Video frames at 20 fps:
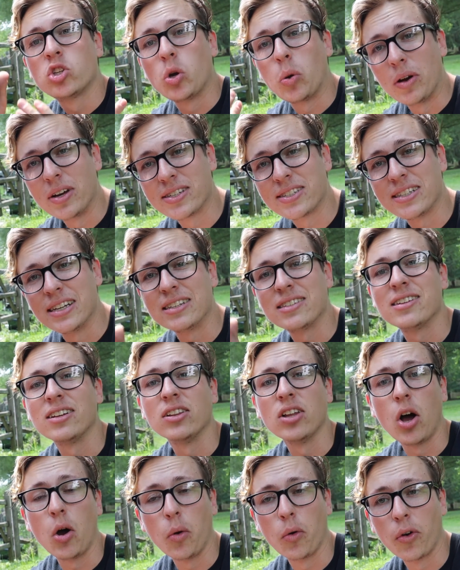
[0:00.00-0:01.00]
twist it to
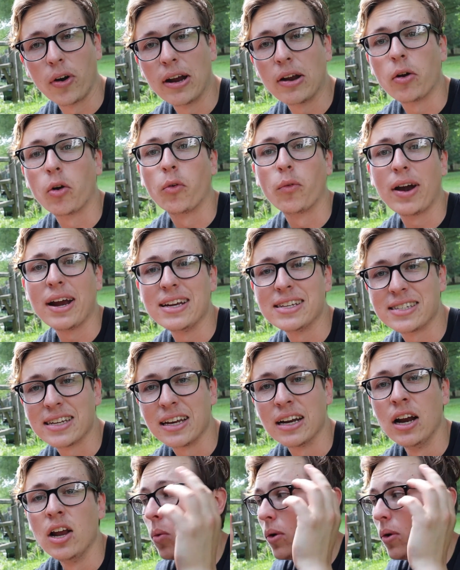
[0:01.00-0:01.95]
lower it or raise it.